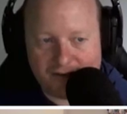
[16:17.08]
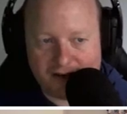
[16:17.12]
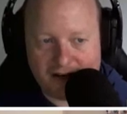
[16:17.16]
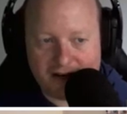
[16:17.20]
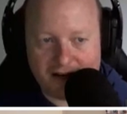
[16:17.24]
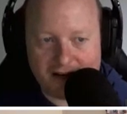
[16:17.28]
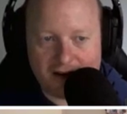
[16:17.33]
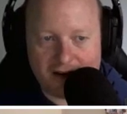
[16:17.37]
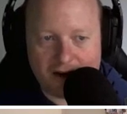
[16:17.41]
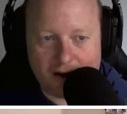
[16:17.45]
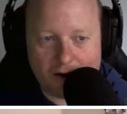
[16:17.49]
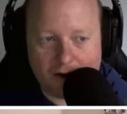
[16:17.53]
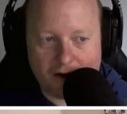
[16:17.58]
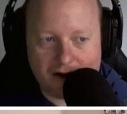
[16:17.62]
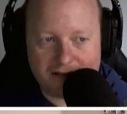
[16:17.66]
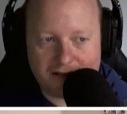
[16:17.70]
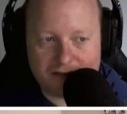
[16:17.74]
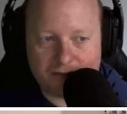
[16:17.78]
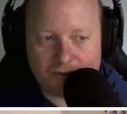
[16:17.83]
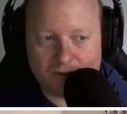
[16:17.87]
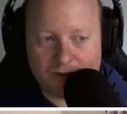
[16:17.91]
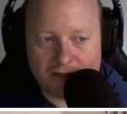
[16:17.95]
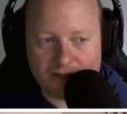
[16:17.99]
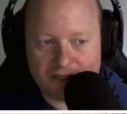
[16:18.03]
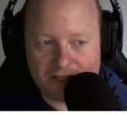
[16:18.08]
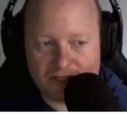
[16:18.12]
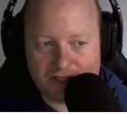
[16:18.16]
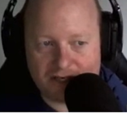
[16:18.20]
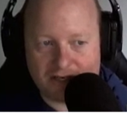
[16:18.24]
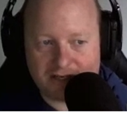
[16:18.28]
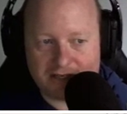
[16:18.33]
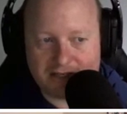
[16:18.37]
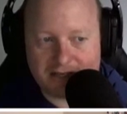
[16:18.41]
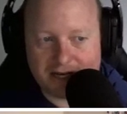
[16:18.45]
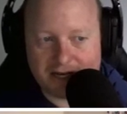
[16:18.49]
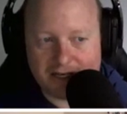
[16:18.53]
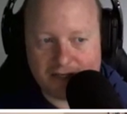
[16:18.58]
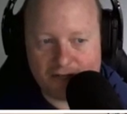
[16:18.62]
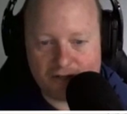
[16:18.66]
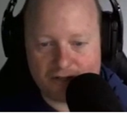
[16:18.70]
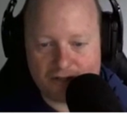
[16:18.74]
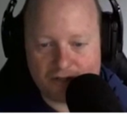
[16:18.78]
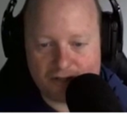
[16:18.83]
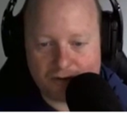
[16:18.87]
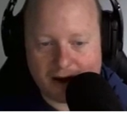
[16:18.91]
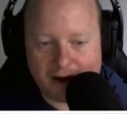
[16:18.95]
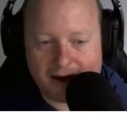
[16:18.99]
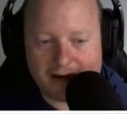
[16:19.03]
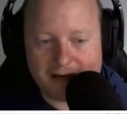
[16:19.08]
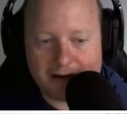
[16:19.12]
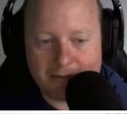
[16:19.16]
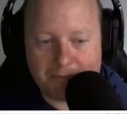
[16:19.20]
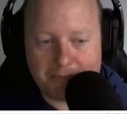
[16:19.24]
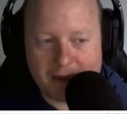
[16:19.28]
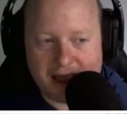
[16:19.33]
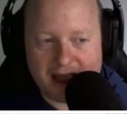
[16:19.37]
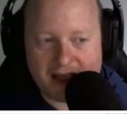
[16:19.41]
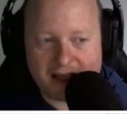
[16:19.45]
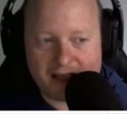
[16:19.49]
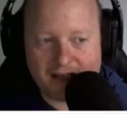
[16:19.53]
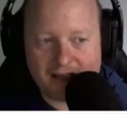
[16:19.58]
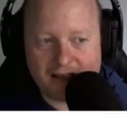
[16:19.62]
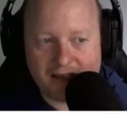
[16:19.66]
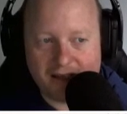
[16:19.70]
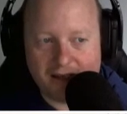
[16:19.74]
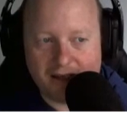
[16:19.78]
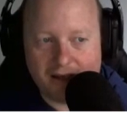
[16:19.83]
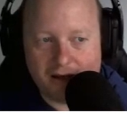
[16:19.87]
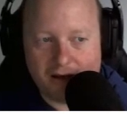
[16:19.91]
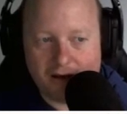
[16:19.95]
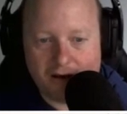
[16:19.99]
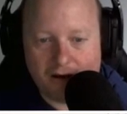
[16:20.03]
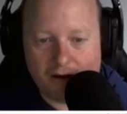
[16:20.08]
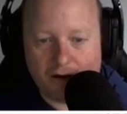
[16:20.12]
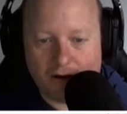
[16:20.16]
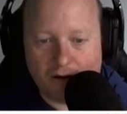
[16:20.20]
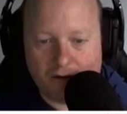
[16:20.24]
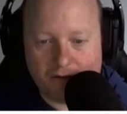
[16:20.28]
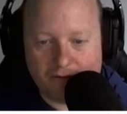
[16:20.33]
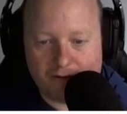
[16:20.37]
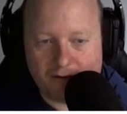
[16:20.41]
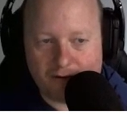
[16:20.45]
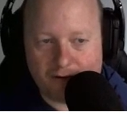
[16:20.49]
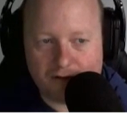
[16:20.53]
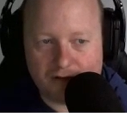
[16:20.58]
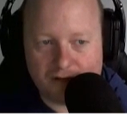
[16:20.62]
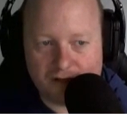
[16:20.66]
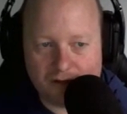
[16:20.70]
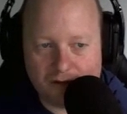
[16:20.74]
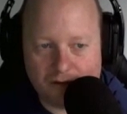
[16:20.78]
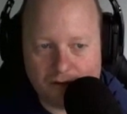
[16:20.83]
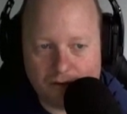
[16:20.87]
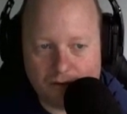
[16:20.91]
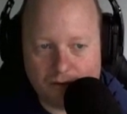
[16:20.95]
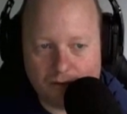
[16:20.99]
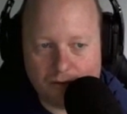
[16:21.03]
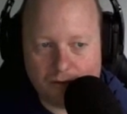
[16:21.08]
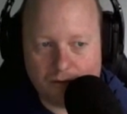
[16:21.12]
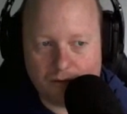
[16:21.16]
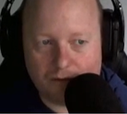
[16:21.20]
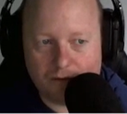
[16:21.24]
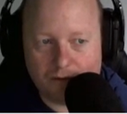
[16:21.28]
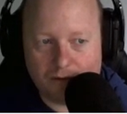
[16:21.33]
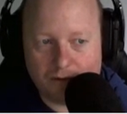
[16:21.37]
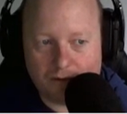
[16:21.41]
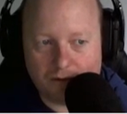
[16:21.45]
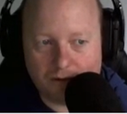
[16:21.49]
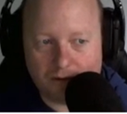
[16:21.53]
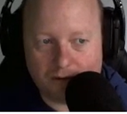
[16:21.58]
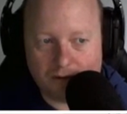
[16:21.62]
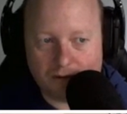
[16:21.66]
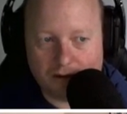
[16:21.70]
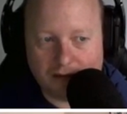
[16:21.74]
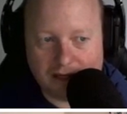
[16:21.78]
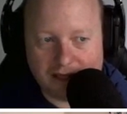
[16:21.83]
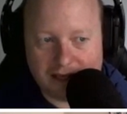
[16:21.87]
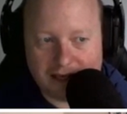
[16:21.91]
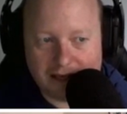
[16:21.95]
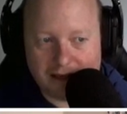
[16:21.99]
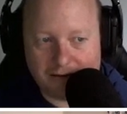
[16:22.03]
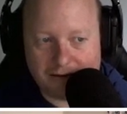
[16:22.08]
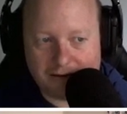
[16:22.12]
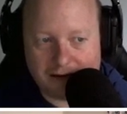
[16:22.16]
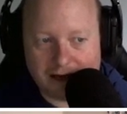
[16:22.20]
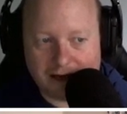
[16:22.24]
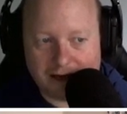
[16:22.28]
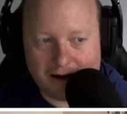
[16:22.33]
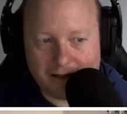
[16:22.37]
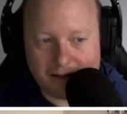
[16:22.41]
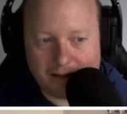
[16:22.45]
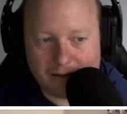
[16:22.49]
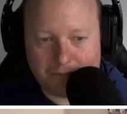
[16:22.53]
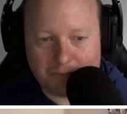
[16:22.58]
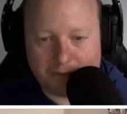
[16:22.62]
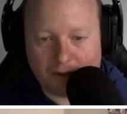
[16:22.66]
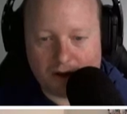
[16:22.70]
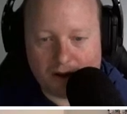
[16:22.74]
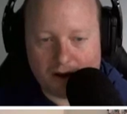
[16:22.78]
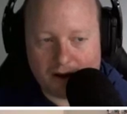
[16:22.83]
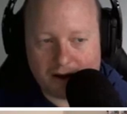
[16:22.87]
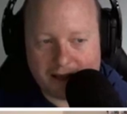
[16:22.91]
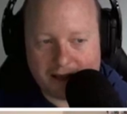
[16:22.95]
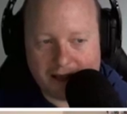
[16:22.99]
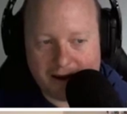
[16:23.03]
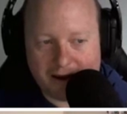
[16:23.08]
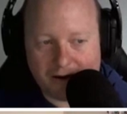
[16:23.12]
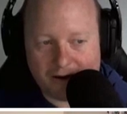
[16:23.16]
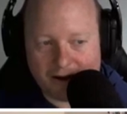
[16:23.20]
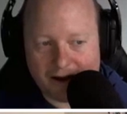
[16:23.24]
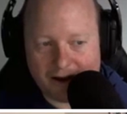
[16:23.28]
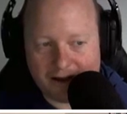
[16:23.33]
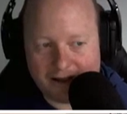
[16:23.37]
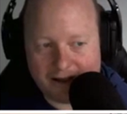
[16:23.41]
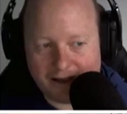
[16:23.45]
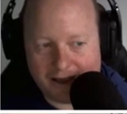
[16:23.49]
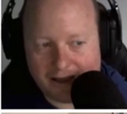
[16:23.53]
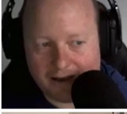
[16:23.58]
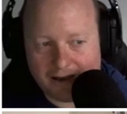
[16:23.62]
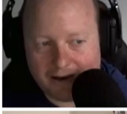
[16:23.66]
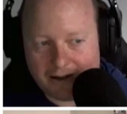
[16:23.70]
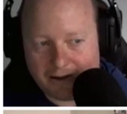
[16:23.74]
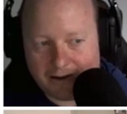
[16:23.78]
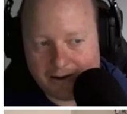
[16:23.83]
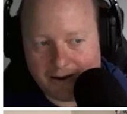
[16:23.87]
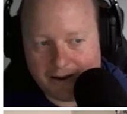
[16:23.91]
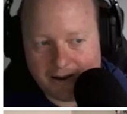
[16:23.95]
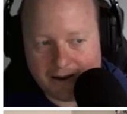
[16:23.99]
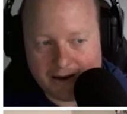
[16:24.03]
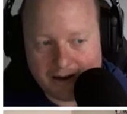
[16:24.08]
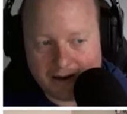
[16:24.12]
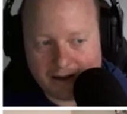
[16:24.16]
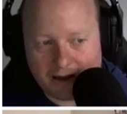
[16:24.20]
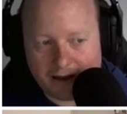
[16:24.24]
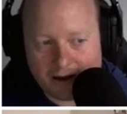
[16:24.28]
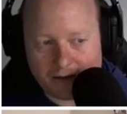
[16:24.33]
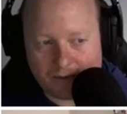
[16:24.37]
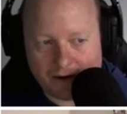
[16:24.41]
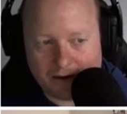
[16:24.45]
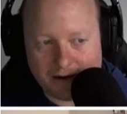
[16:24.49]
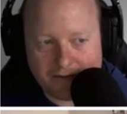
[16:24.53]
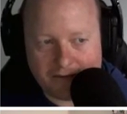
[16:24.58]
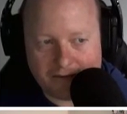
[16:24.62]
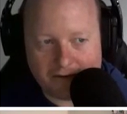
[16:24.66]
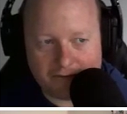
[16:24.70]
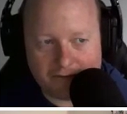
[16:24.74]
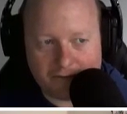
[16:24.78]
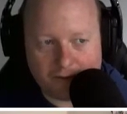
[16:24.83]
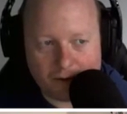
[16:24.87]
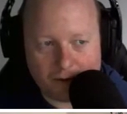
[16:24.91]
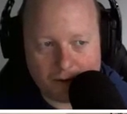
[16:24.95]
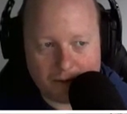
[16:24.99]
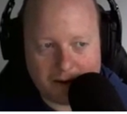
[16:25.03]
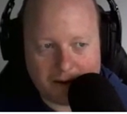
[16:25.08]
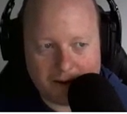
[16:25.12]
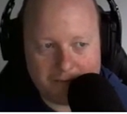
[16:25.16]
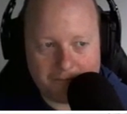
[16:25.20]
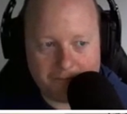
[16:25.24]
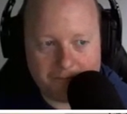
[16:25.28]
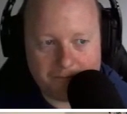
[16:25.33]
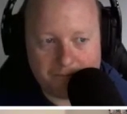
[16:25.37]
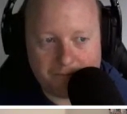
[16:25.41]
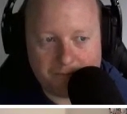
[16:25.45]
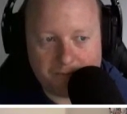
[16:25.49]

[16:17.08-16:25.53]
if you didn't notice, was I just dragged it back over to the kind of the block area, and it got rid of it for me.